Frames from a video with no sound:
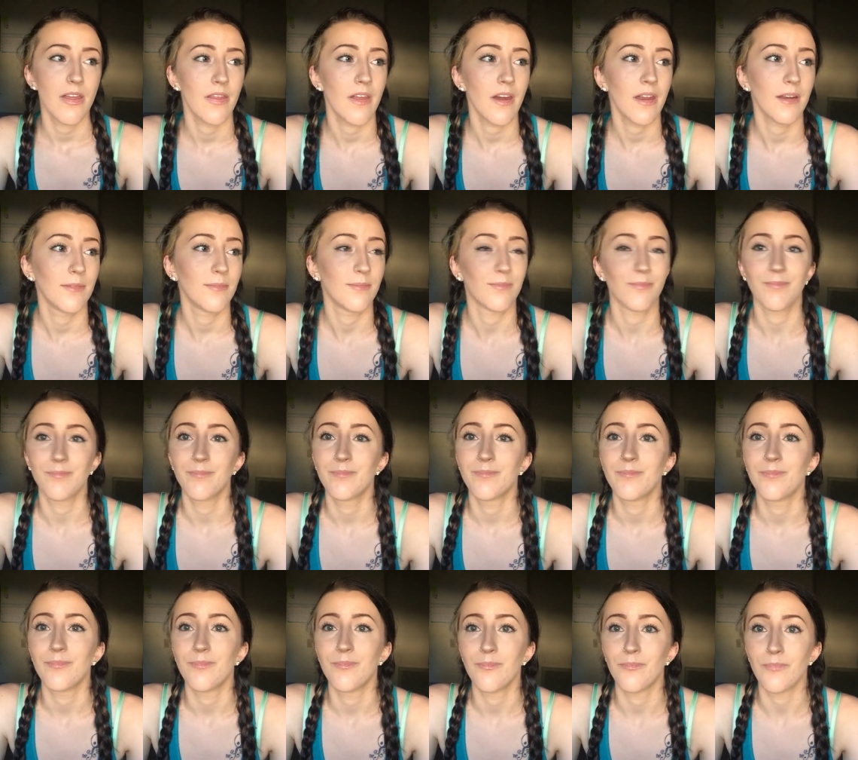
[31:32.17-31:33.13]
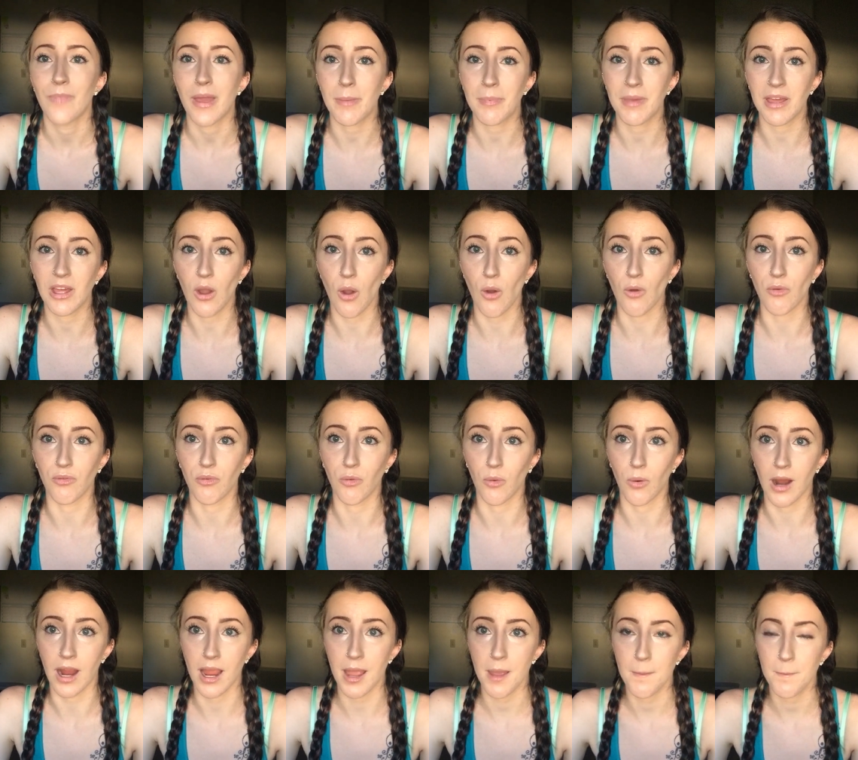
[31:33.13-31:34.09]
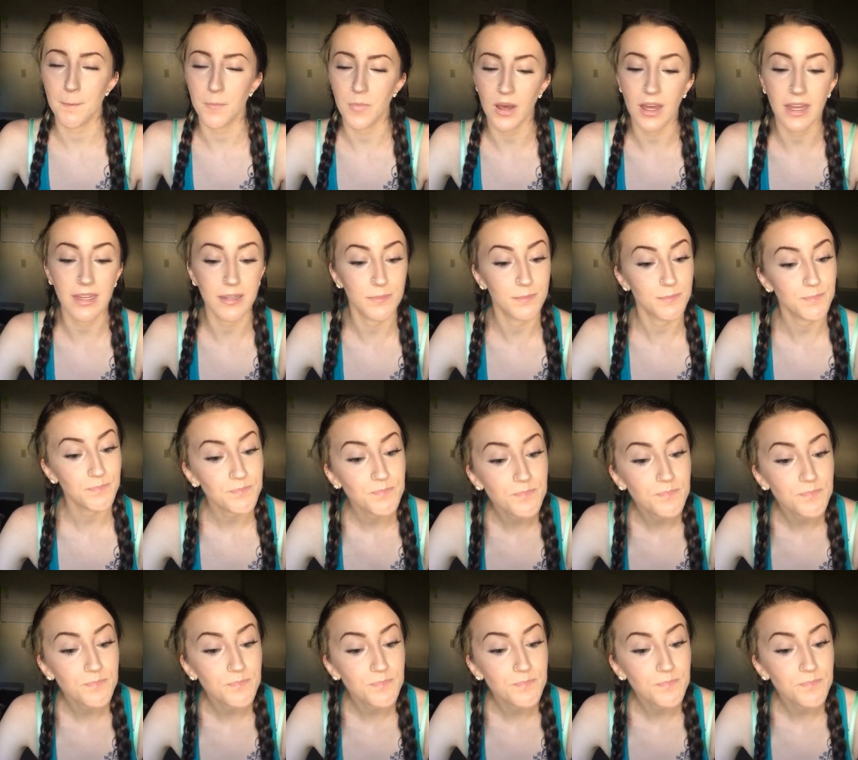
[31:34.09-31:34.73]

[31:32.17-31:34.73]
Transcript: then maybe go for it. But